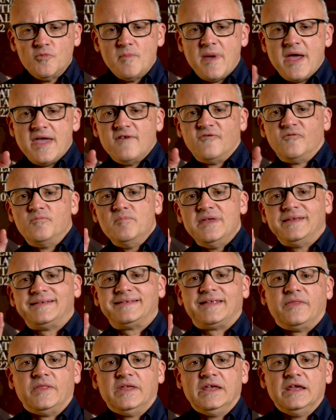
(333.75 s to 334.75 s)
who may have
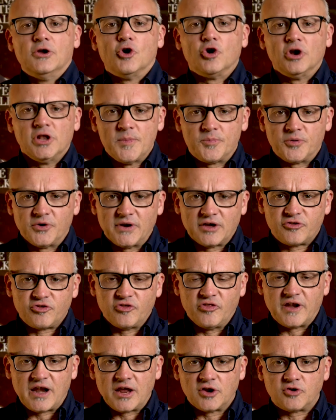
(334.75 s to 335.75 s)
missed the early
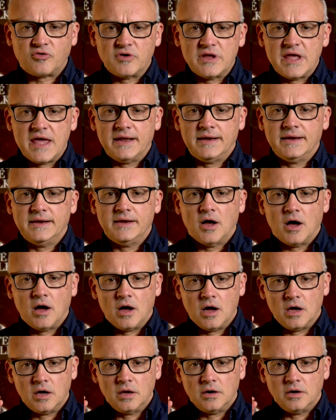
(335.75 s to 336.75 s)
production that I created
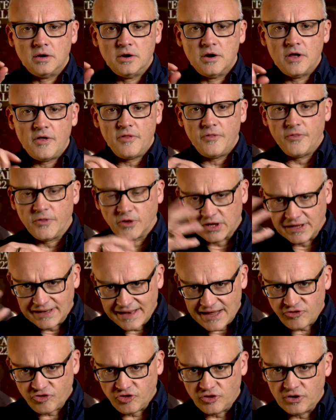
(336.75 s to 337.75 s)
on the
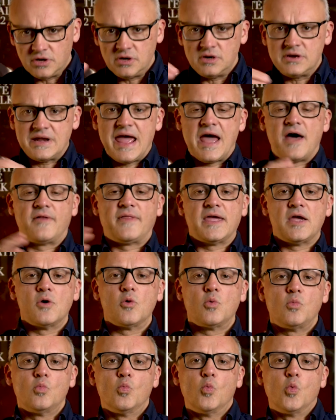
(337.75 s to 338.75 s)
collection and how they
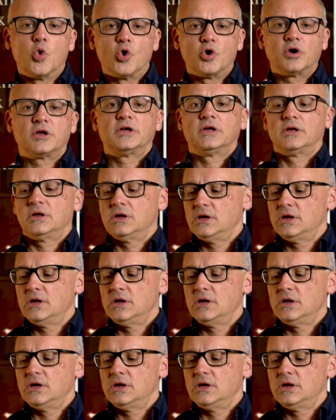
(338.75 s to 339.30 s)
work,